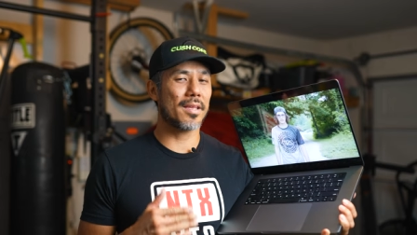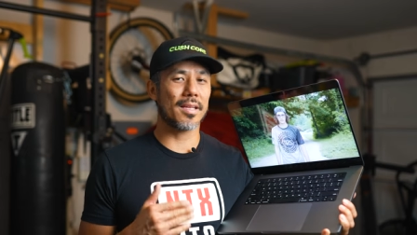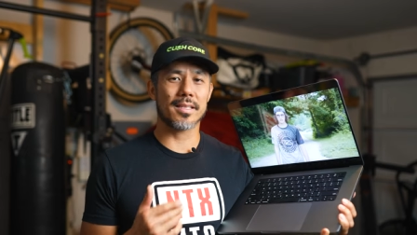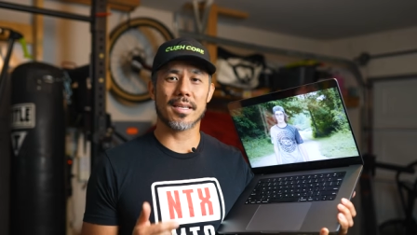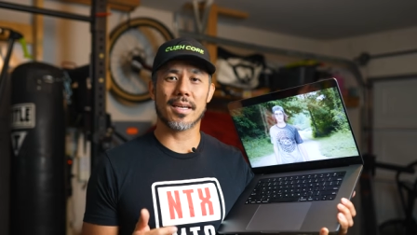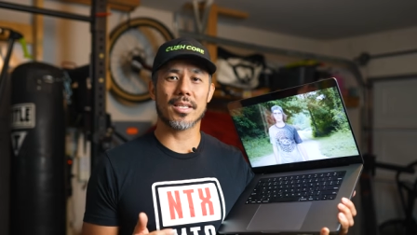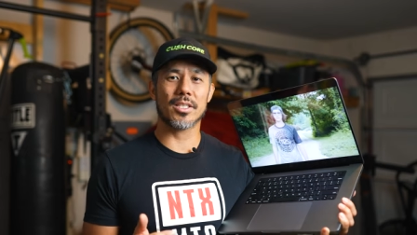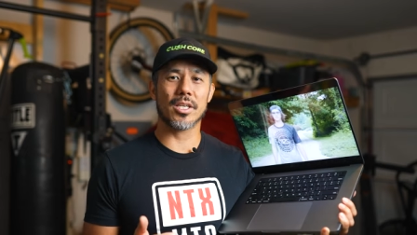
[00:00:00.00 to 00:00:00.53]
thing
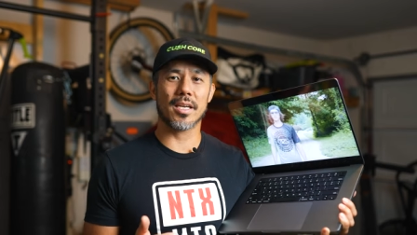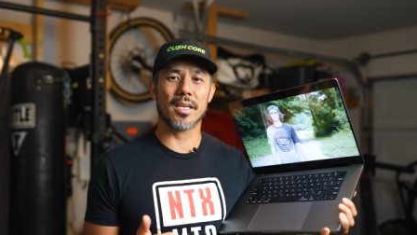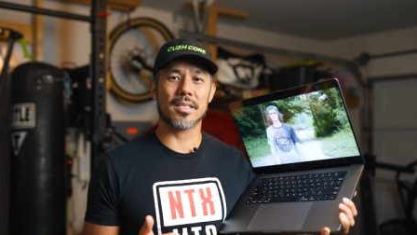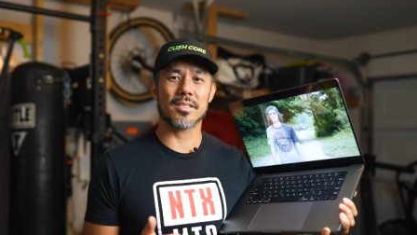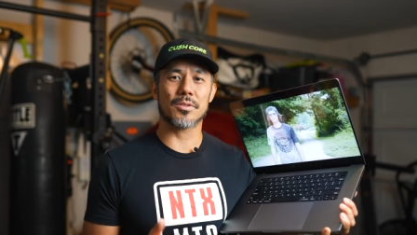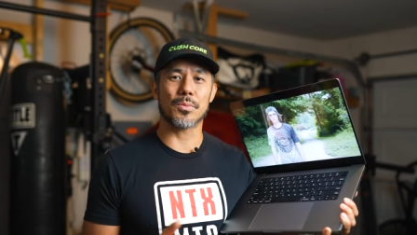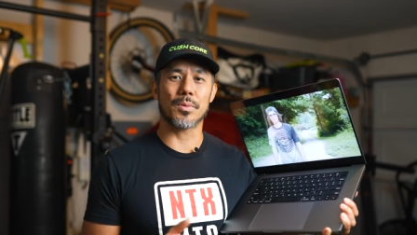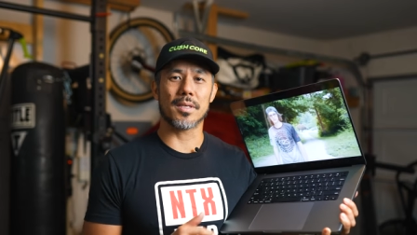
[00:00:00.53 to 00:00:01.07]
that I
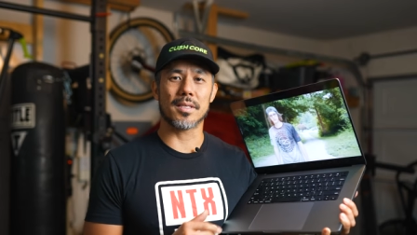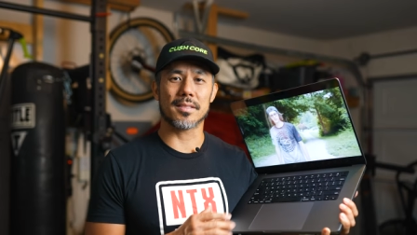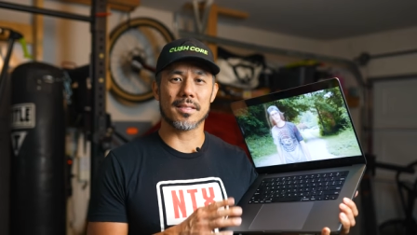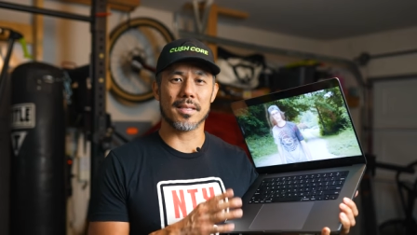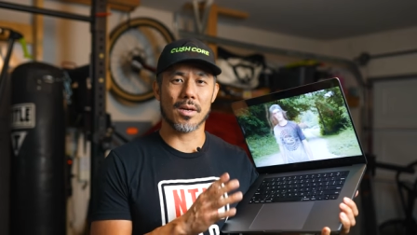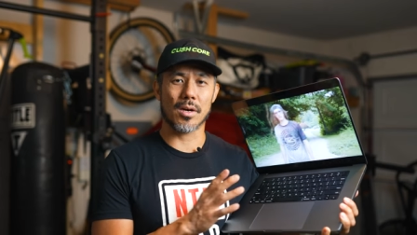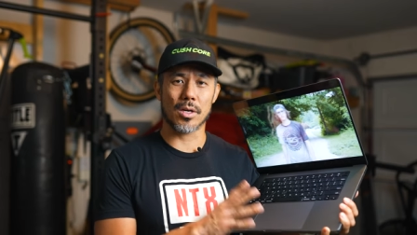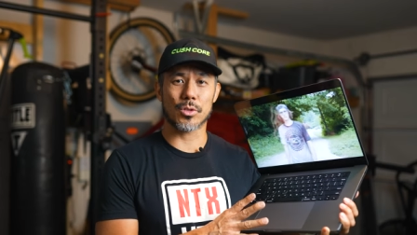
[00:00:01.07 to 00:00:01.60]
changed was
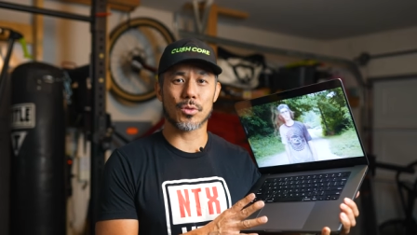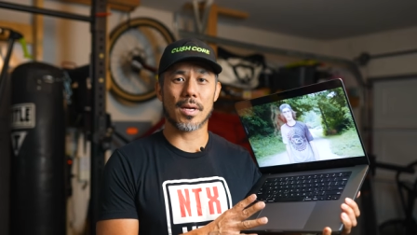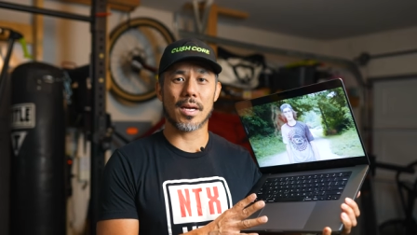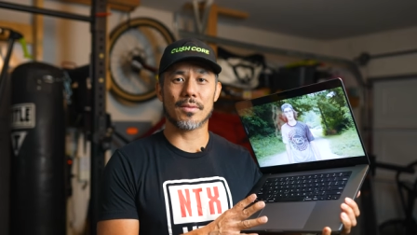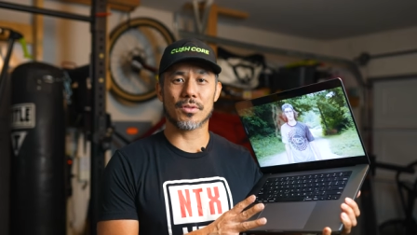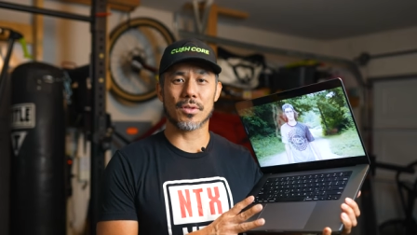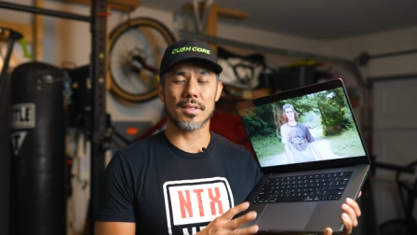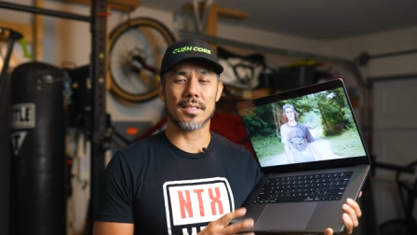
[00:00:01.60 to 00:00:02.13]
the hard
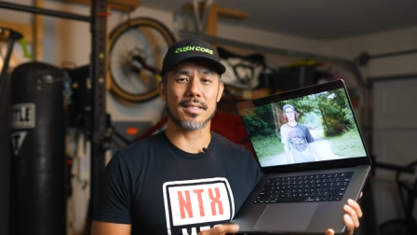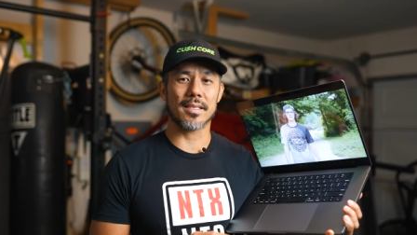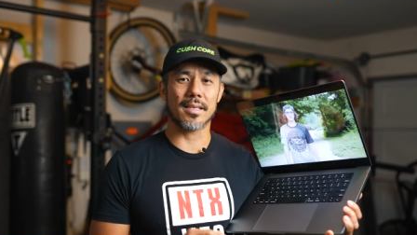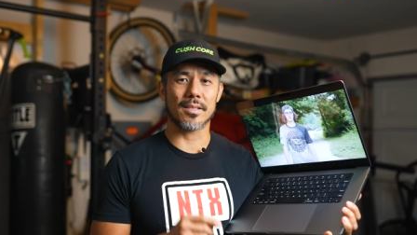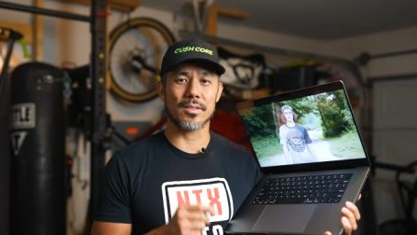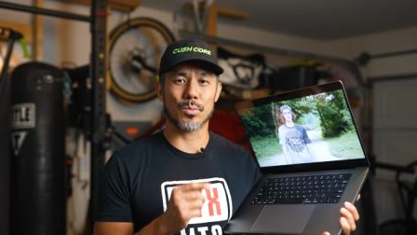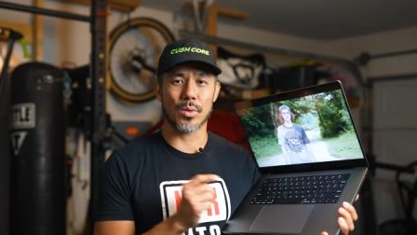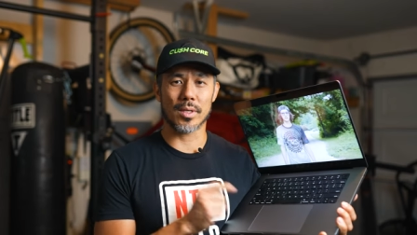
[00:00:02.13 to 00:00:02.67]
drive, so this
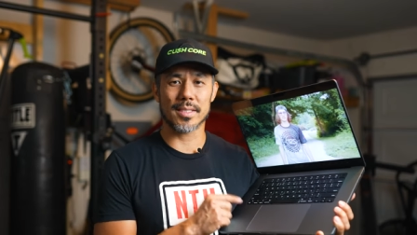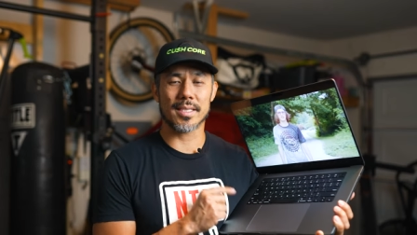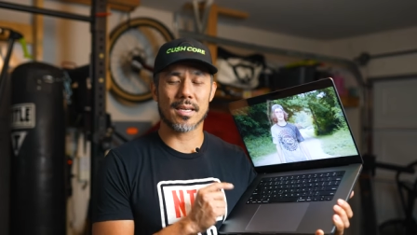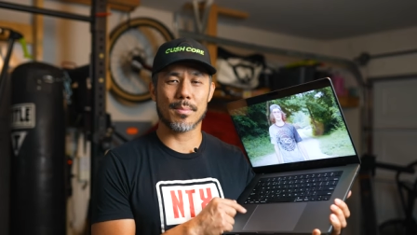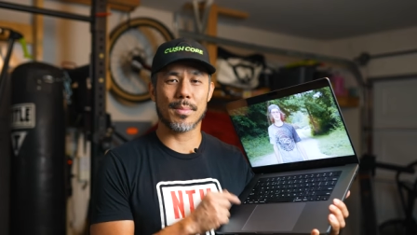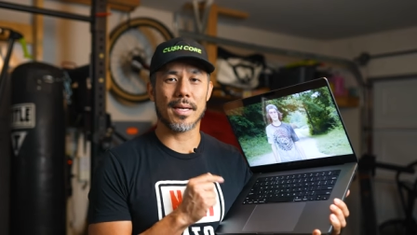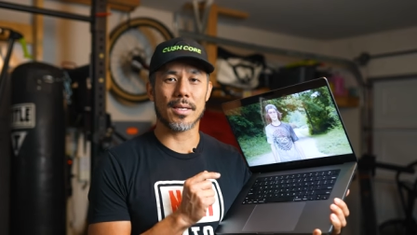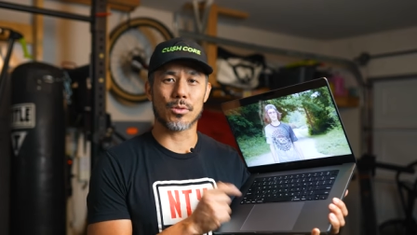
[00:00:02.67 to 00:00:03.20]
has one
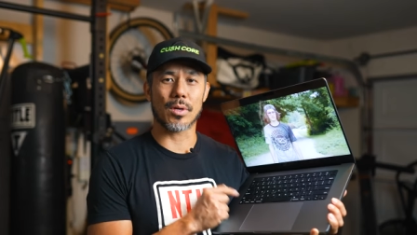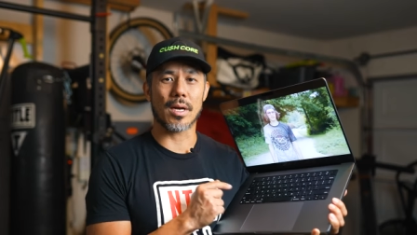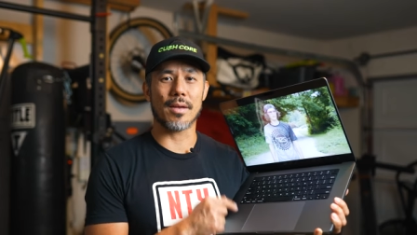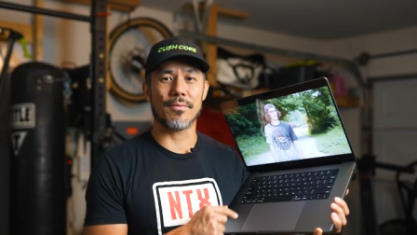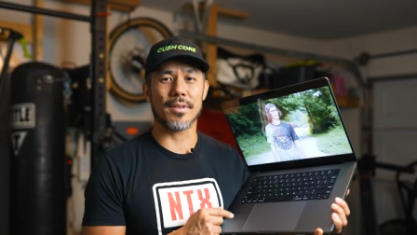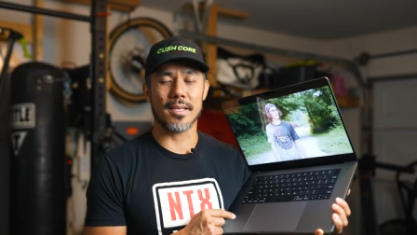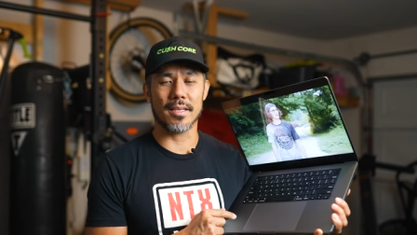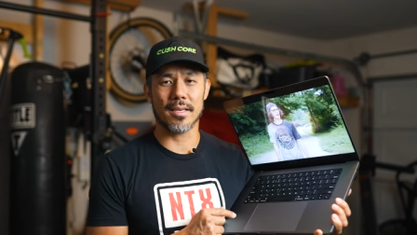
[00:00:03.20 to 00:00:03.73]
terabyte
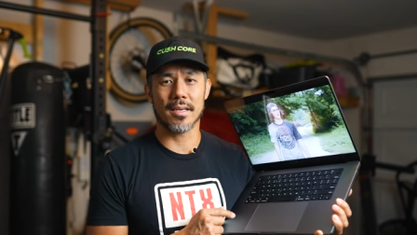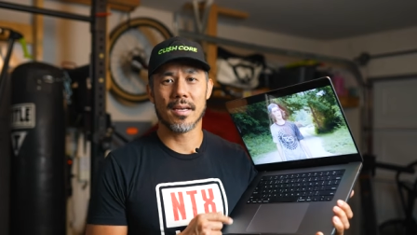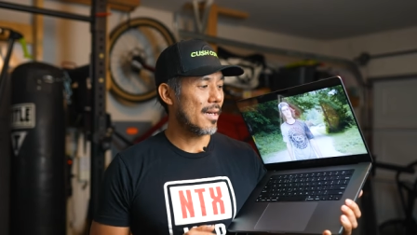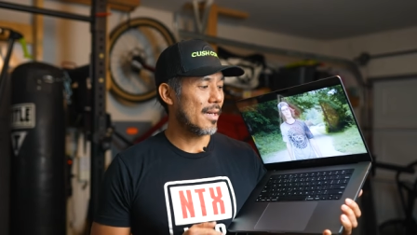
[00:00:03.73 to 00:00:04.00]
drive in it.